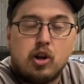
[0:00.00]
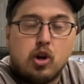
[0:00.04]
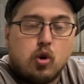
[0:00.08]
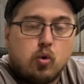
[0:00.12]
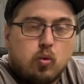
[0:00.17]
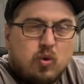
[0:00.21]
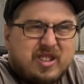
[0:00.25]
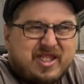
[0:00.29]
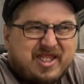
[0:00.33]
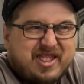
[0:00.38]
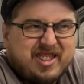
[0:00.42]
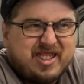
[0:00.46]

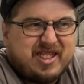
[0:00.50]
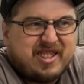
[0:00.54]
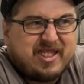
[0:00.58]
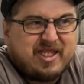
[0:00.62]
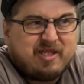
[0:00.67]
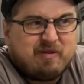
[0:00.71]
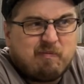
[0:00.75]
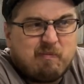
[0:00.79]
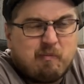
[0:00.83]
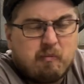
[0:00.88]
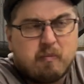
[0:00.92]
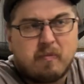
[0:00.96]
which
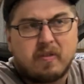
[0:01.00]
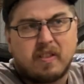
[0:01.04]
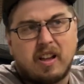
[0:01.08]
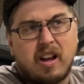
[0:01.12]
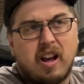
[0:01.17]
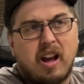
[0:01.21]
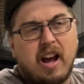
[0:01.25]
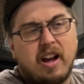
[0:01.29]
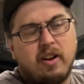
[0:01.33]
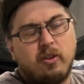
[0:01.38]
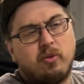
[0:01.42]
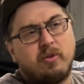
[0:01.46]

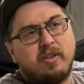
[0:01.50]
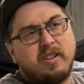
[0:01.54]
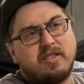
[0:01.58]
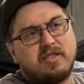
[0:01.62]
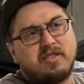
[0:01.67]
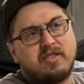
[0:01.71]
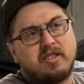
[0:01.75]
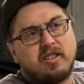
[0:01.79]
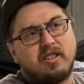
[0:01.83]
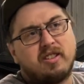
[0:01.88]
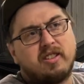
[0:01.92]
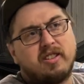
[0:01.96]
I don't
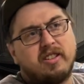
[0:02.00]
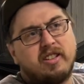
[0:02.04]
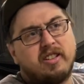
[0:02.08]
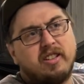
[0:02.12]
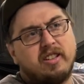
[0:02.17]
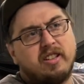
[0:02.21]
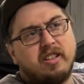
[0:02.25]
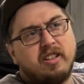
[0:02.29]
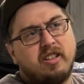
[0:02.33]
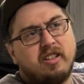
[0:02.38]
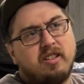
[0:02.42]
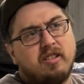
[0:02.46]

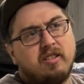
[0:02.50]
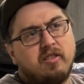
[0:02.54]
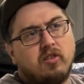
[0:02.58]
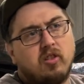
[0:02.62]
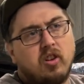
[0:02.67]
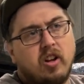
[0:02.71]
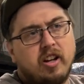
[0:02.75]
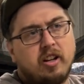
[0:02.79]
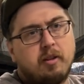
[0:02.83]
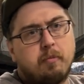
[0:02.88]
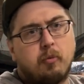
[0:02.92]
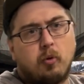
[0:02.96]
necessarily
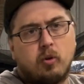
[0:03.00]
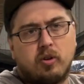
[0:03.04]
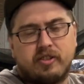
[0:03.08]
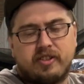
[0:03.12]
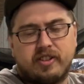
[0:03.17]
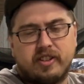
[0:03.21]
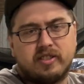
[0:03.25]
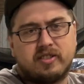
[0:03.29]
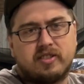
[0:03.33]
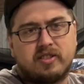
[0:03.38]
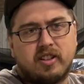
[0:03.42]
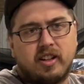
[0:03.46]
like or
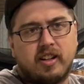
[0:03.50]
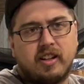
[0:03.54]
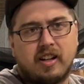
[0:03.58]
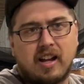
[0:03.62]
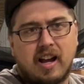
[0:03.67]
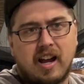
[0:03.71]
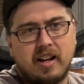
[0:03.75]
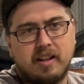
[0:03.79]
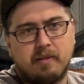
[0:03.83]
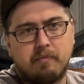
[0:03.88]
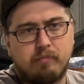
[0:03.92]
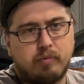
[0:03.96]
dislike.
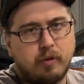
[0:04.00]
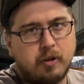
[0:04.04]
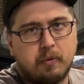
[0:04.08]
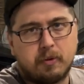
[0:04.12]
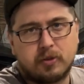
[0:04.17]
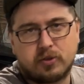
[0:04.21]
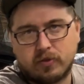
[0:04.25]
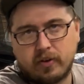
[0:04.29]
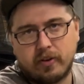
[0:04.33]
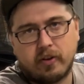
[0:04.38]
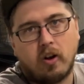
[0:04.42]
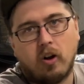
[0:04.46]
I pretty
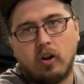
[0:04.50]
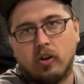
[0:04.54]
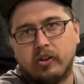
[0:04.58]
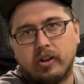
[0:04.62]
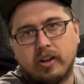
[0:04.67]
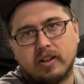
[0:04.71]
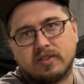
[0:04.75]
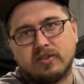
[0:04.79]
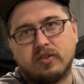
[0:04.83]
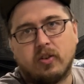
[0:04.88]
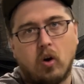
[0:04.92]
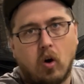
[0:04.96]
much run
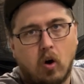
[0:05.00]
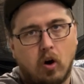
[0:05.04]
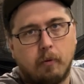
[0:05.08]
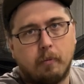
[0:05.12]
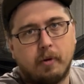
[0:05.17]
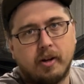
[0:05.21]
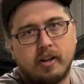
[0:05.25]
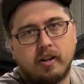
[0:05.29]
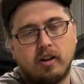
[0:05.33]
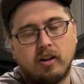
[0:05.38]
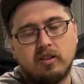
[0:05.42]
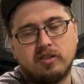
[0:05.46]
Techs in all
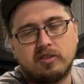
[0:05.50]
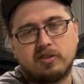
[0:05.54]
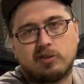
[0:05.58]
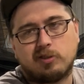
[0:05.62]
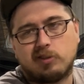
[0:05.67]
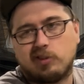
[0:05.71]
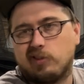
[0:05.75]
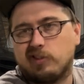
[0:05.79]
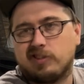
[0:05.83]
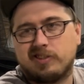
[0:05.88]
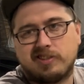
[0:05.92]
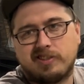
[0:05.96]
my cars,
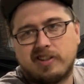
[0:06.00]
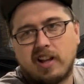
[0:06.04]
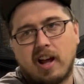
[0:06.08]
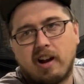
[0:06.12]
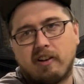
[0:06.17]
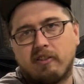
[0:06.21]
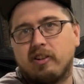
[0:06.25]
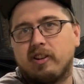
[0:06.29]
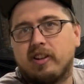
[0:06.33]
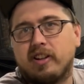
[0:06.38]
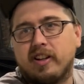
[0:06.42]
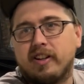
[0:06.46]
so it's not
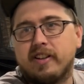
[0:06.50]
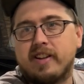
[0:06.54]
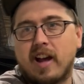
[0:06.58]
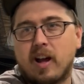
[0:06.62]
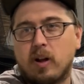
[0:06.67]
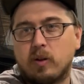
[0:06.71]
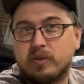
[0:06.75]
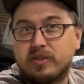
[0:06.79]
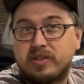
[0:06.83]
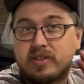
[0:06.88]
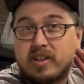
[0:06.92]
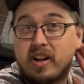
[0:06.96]
really a
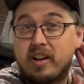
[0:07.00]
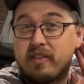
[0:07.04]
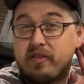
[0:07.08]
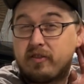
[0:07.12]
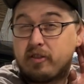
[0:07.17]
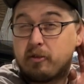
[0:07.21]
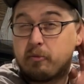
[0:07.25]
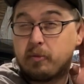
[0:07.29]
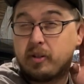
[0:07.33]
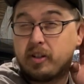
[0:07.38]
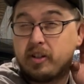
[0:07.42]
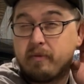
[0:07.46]
downside
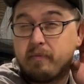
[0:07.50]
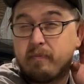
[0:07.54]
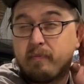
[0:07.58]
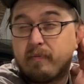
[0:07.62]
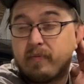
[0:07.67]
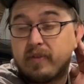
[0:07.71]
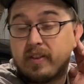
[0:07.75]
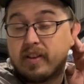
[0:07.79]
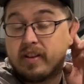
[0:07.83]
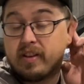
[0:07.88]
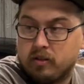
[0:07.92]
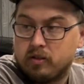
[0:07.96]
for me.
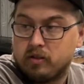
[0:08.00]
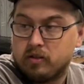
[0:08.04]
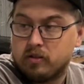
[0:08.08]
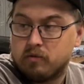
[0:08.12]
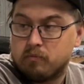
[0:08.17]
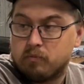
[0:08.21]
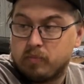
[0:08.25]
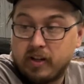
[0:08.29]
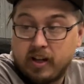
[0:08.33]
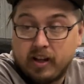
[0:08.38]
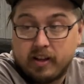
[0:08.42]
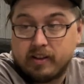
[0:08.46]

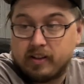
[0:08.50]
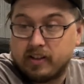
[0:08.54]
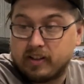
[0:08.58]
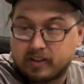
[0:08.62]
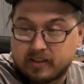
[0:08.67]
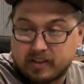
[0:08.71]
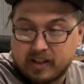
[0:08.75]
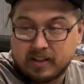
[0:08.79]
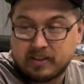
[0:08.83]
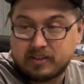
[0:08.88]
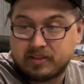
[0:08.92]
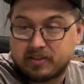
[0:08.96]
But yeah, like
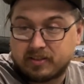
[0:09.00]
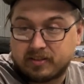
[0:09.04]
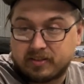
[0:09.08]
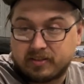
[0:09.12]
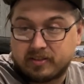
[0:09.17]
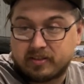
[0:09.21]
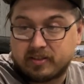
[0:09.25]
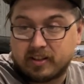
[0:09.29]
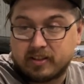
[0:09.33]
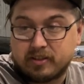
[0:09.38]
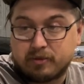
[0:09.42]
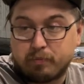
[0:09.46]

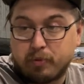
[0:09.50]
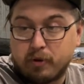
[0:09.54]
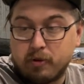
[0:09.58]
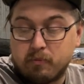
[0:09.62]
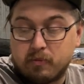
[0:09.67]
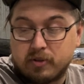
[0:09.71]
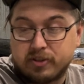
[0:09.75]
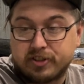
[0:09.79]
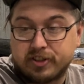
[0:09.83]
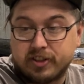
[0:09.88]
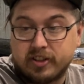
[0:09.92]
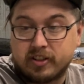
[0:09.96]
that's that's pretty
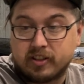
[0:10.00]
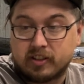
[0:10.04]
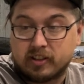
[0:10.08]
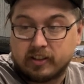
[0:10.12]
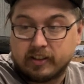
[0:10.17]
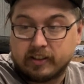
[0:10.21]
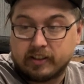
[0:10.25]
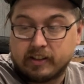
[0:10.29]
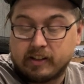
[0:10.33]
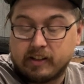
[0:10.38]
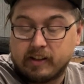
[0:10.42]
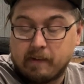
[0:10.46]
much it.
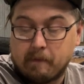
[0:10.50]
Like,